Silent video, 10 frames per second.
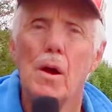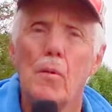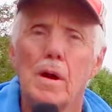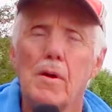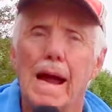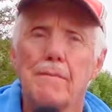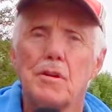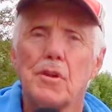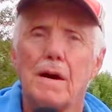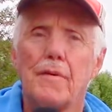Well, you have
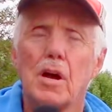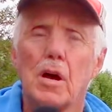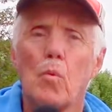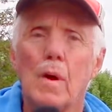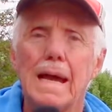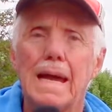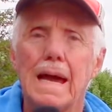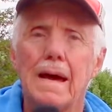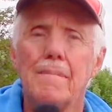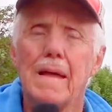yourself a good
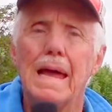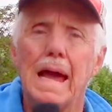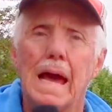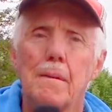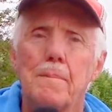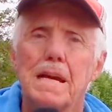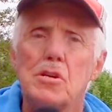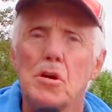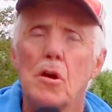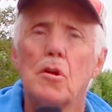weekend, and be
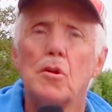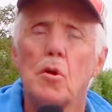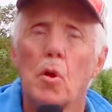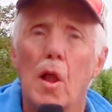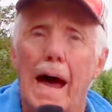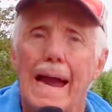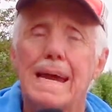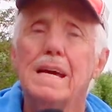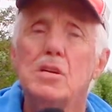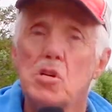sure to
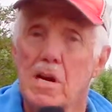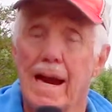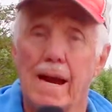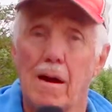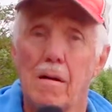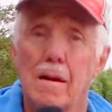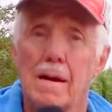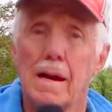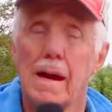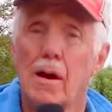like and share
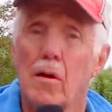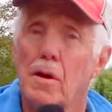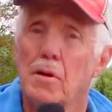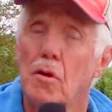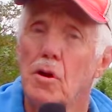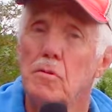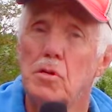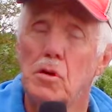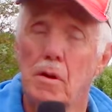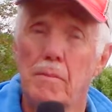here on your
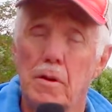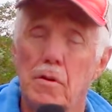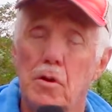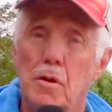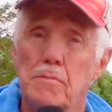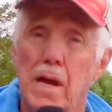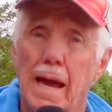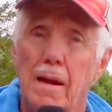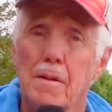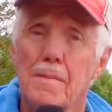YouTube
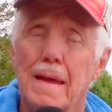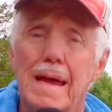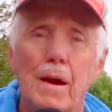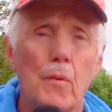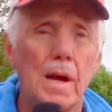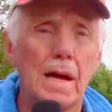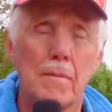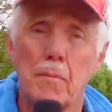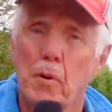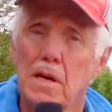channel. We
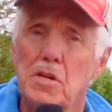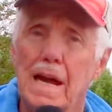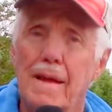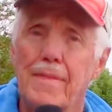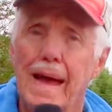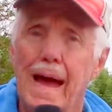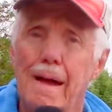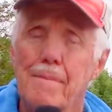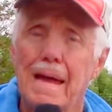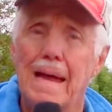appreciate
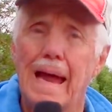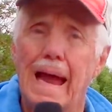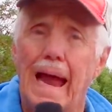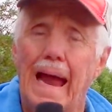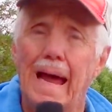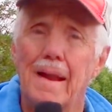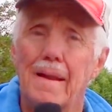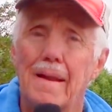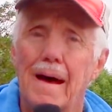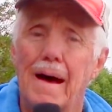that.
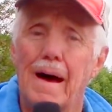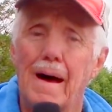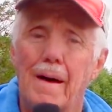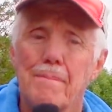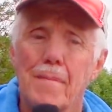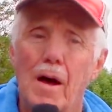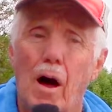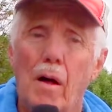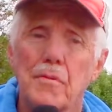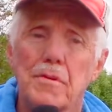And
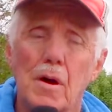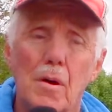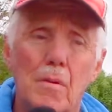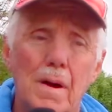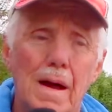also,